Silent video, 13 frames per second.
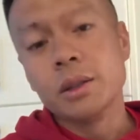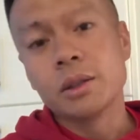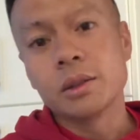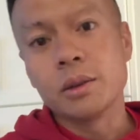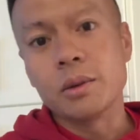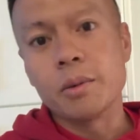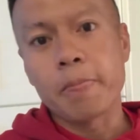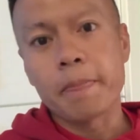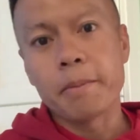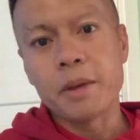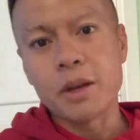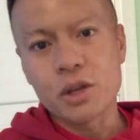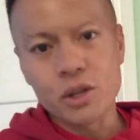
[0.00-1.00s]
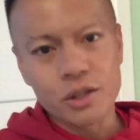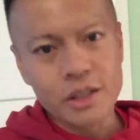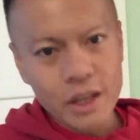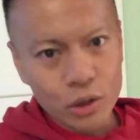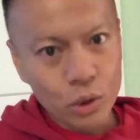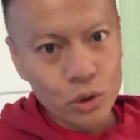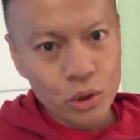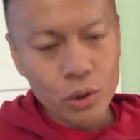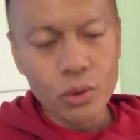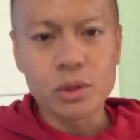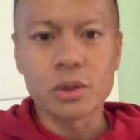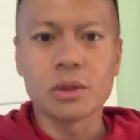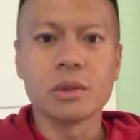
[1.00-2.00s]
So make sure you take those
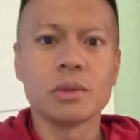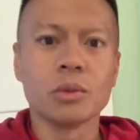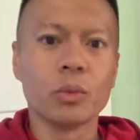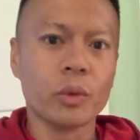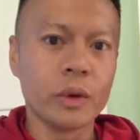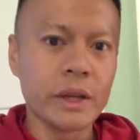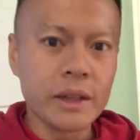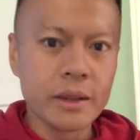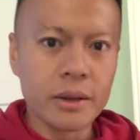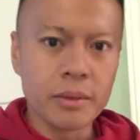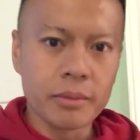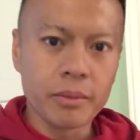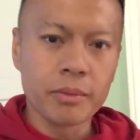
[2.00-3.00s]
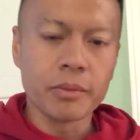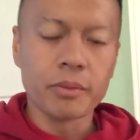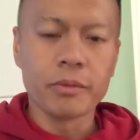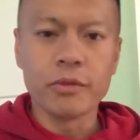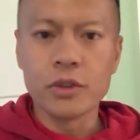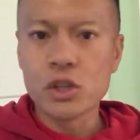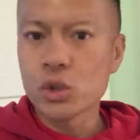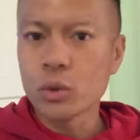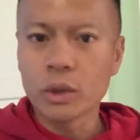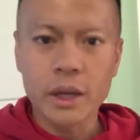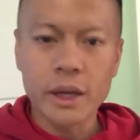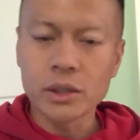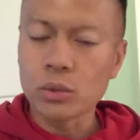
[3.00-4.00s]
notes, read them,
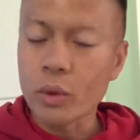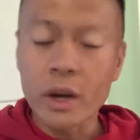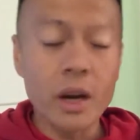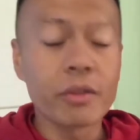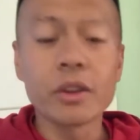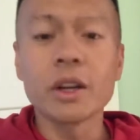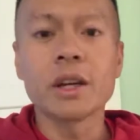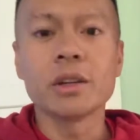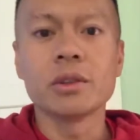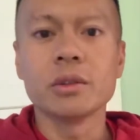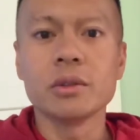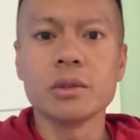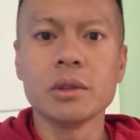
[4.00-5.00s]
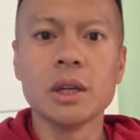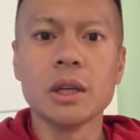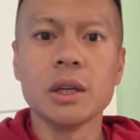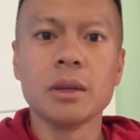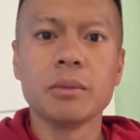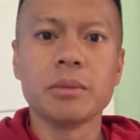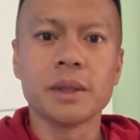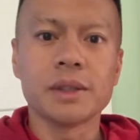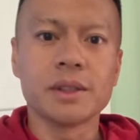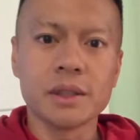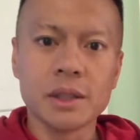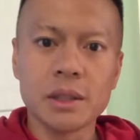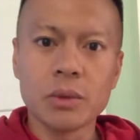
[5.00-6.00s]
visualize, whatever you got to do, but
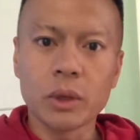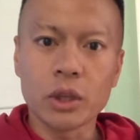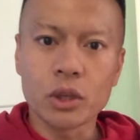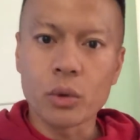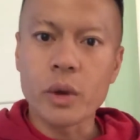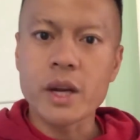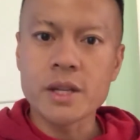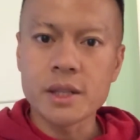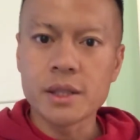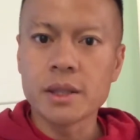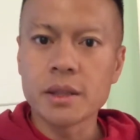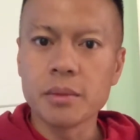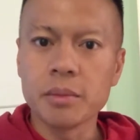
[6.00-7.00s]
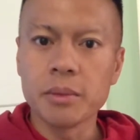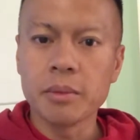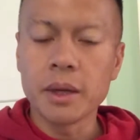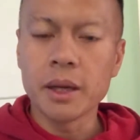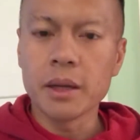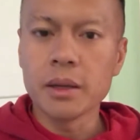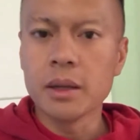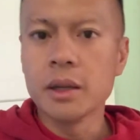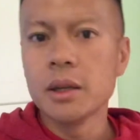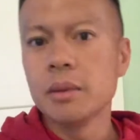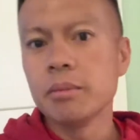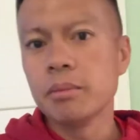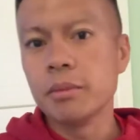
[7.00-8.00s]
see what corrections can be made
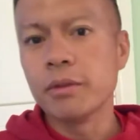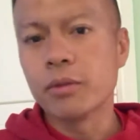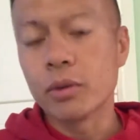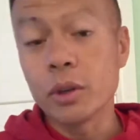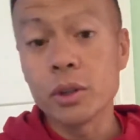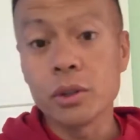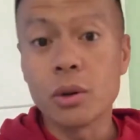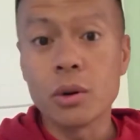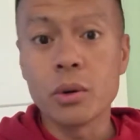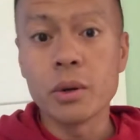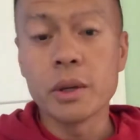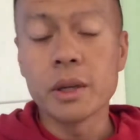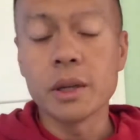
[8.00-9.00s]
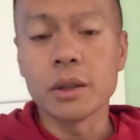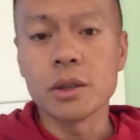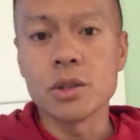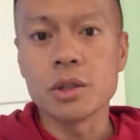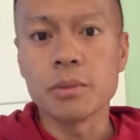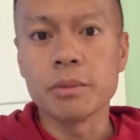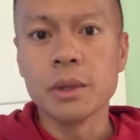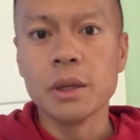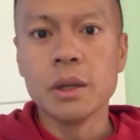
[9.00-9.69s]
before you go hit the gym.